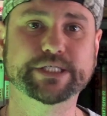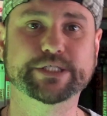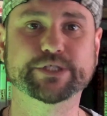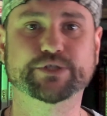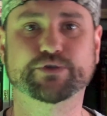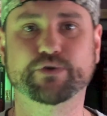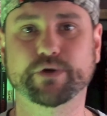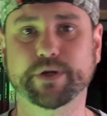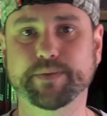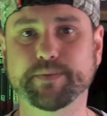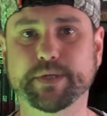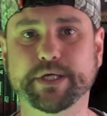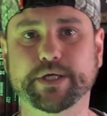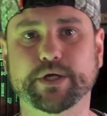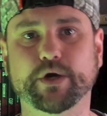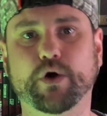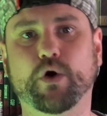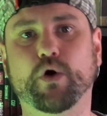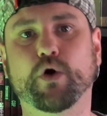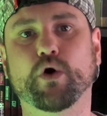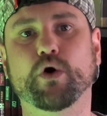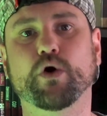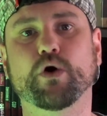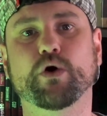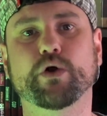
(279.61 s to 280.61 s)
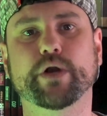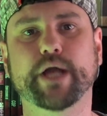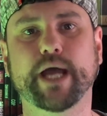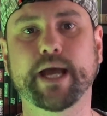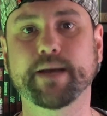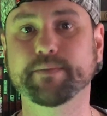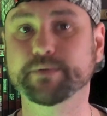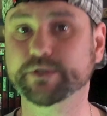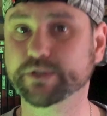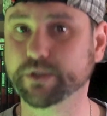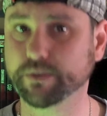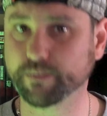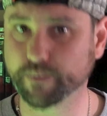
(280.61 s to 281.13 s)
streaming on
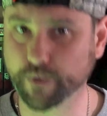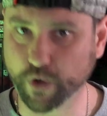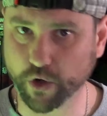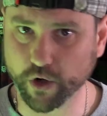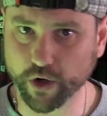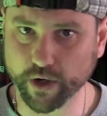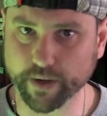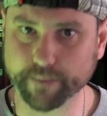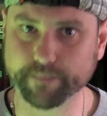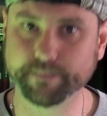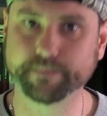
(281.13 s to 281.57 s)
Amazon Prime.